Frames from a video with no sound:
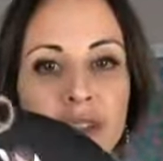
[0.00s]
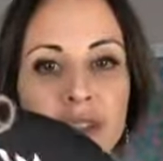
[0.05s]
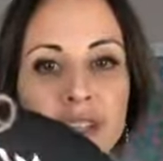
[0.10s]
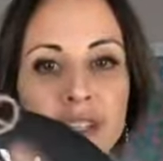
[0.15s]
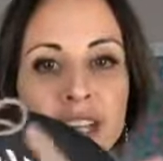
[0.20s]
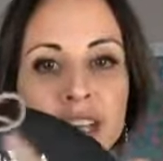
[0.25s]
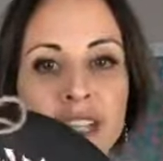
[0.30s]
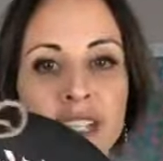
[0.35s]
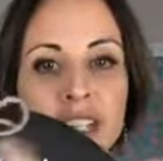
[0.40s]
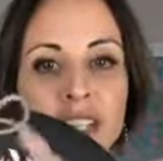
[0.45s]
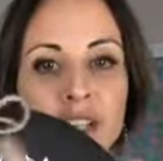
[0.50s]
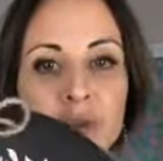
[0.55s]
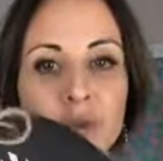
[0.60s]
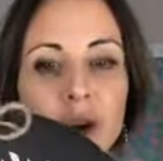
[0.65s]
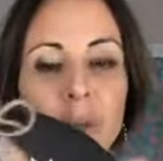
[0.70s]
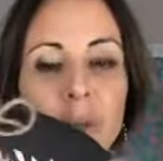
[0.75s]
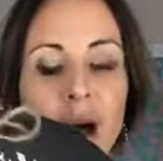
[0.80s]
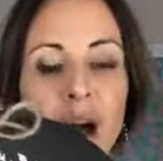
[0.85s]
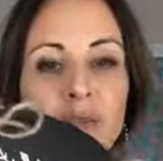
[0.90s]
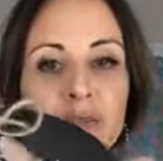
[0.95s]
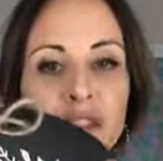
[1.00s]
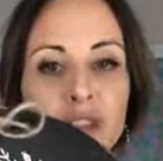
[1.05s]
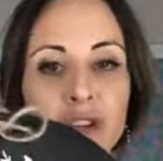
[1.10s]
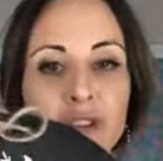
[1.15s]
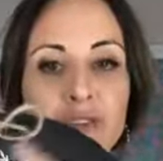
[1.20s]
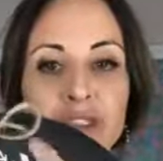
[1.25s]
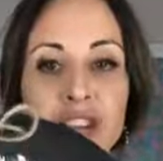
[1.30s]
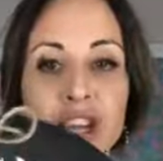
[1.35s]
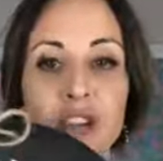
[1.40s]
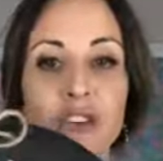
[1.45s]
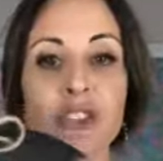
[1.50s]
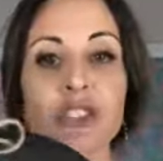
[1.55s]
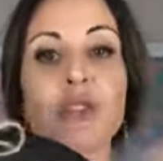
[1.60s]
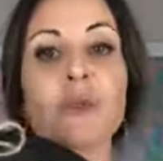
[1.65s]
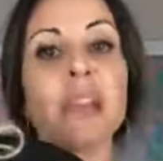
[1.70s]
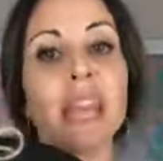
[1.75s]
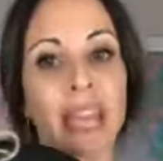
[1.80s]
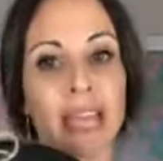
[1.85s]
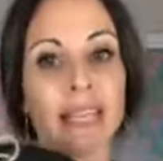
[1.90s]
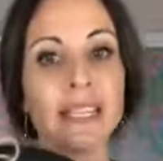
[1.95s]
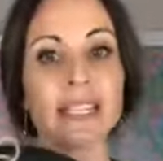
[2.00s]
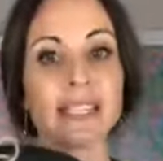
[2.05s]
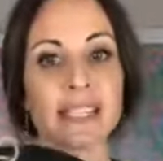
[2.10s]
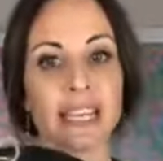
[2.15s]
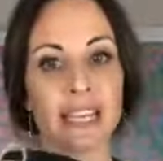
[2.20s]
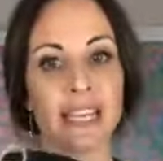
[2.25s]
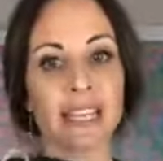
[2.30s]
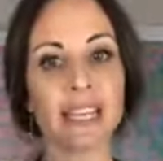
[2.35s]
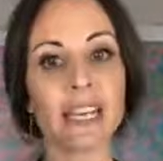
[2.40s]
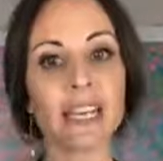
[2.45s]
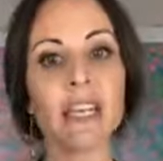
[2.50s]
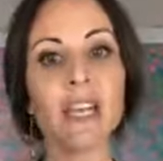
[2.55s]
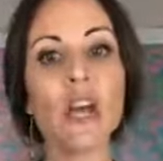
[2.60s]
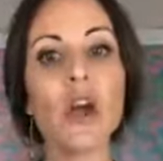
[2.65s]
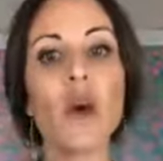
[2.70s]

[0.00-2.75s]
See, it doesn't rub off with your fingers. You can seal it